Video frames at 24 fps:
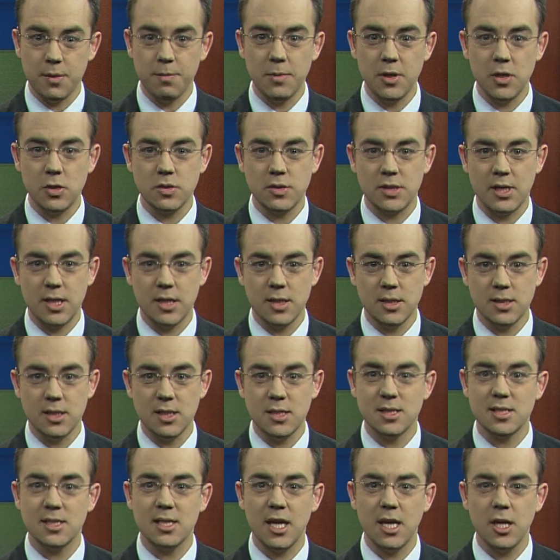Middle Tennessee
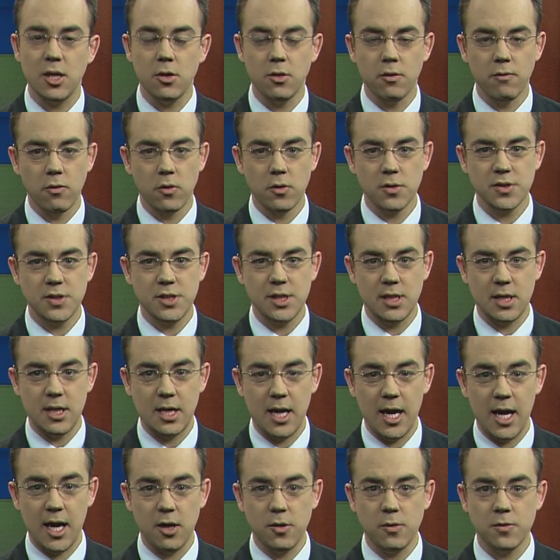State University
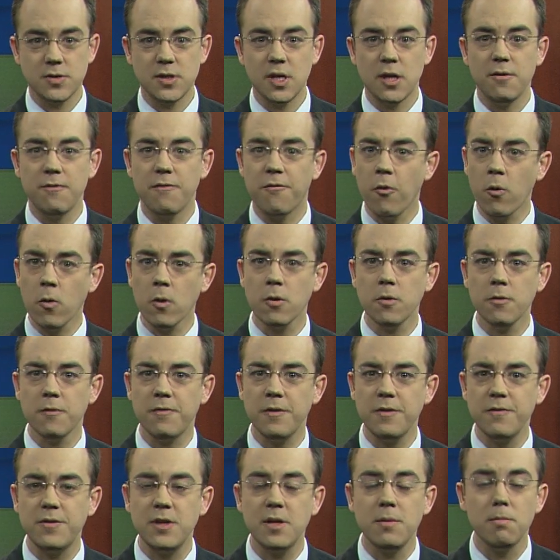today who said
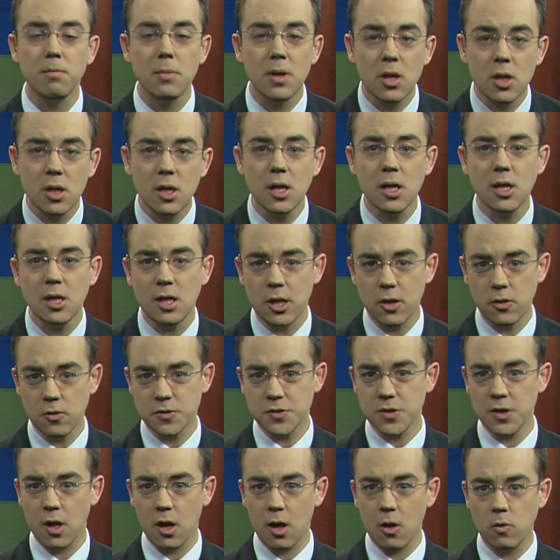450 million
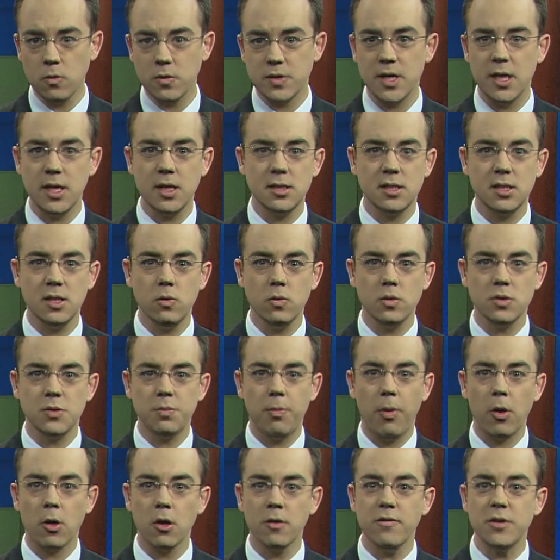years ago, Tennessee was
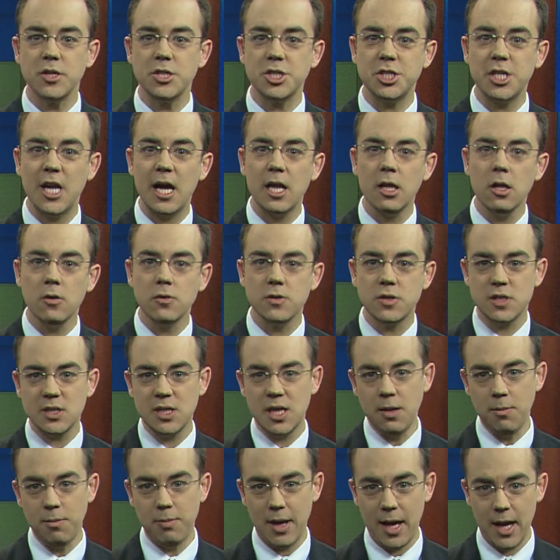part of a shallow
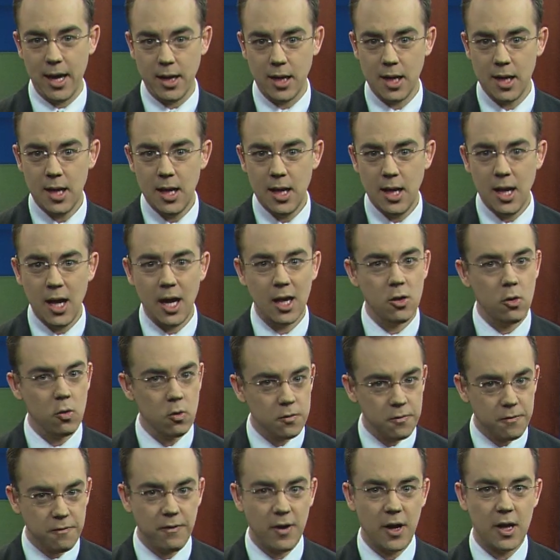seabed, and
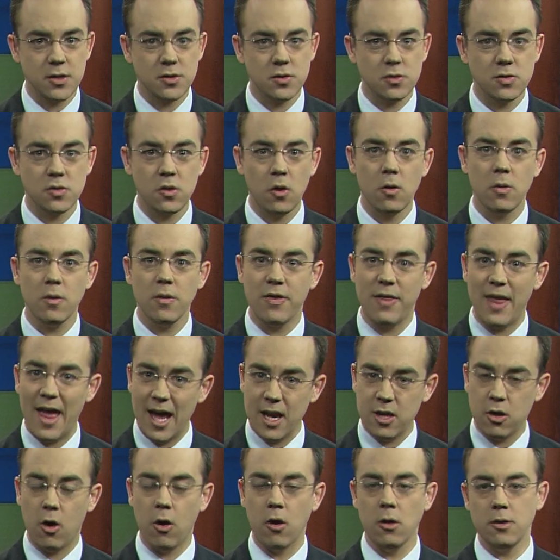old fossils aren't
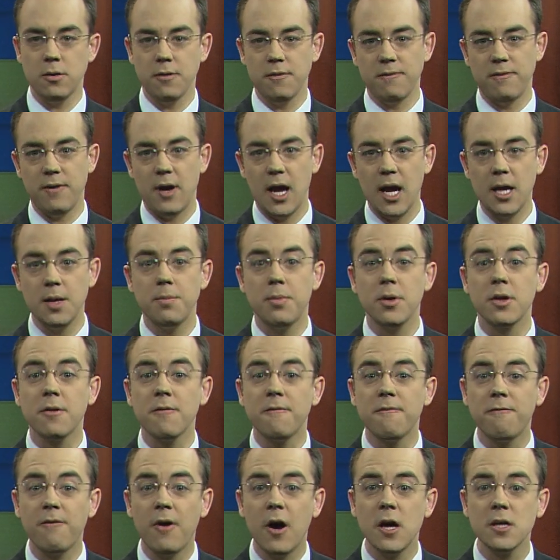that hard to find, but a
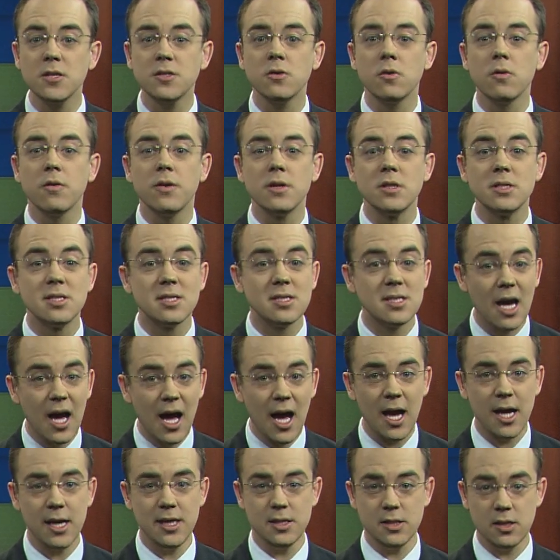fossil the
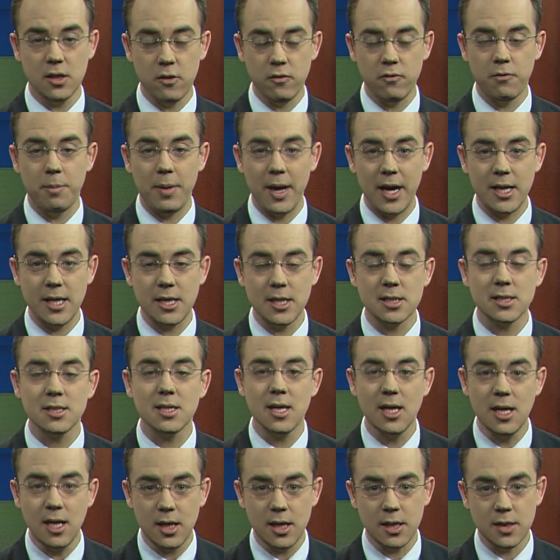size of Betty's
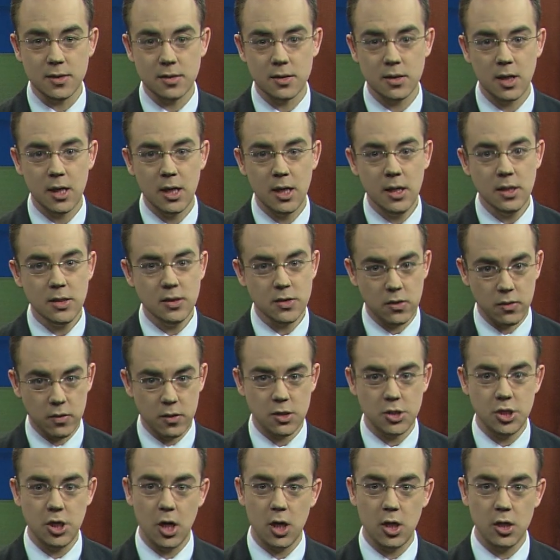is. So the
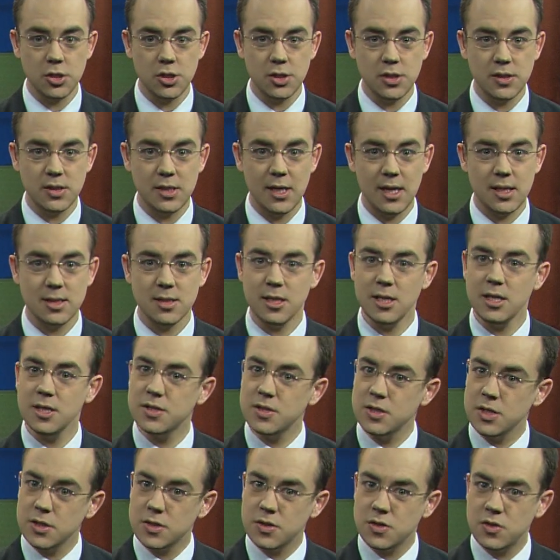geologist says it
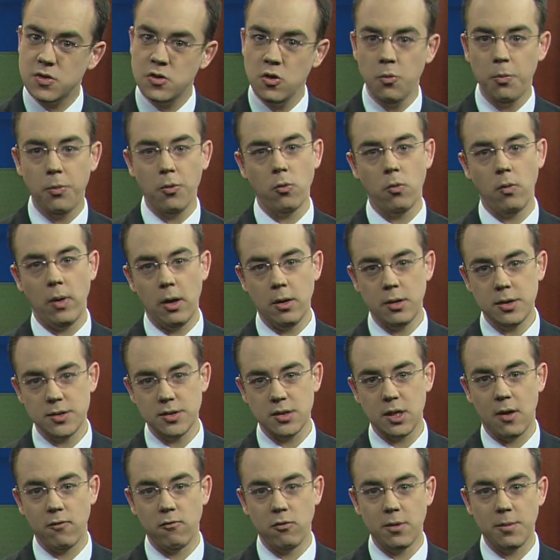isn't a super rare
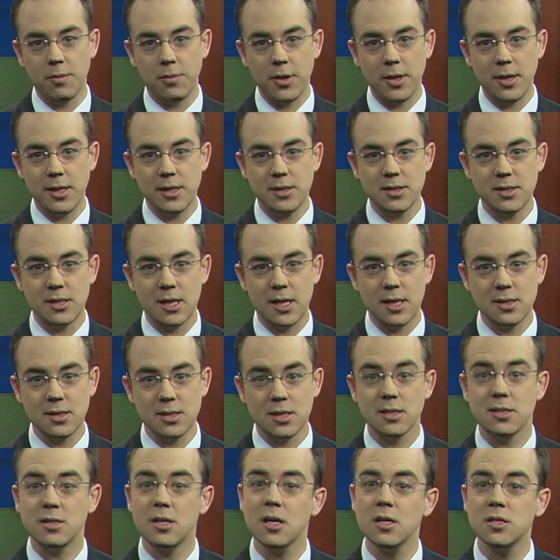discovery, but he says
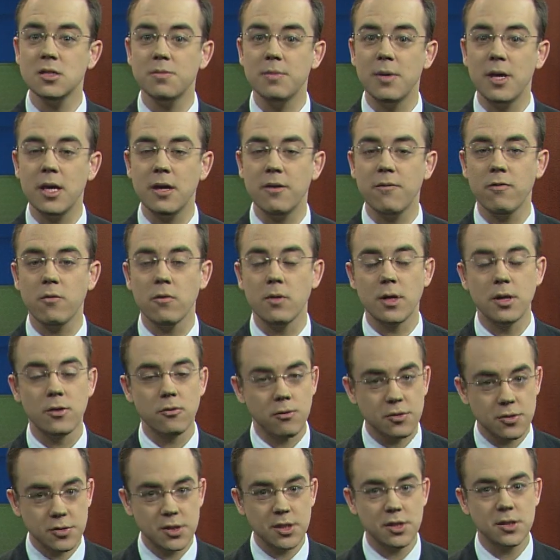it does make for an
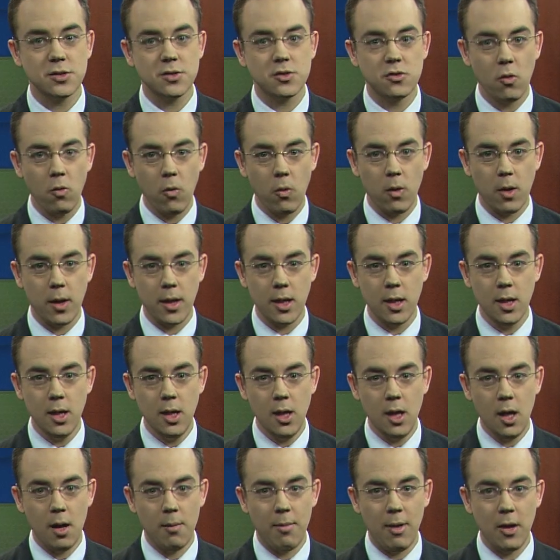interesting story
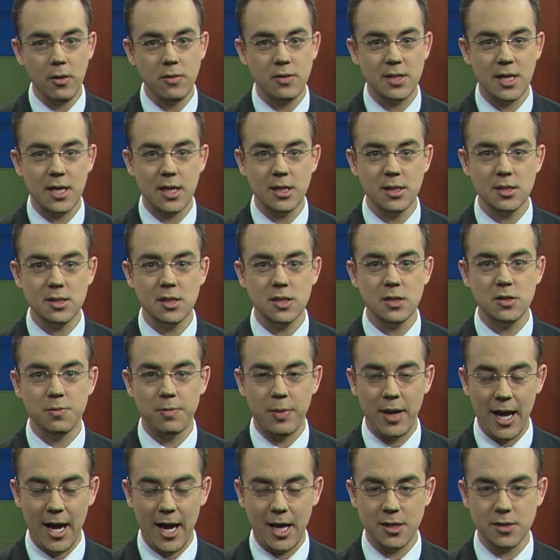about Tennessee's
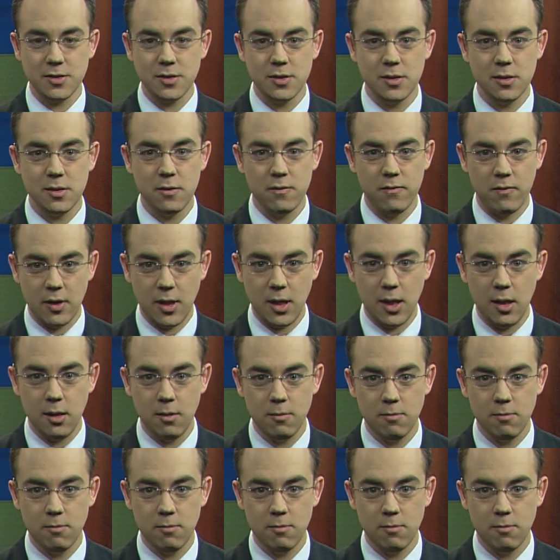past. Vicki?